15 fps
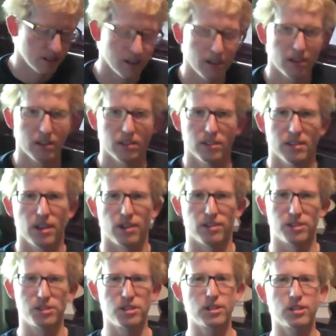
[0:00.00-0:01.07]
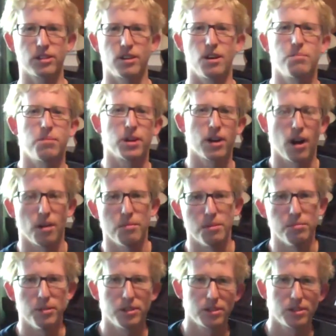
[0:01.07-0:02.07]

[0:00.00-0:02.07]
Now, just to clear up a common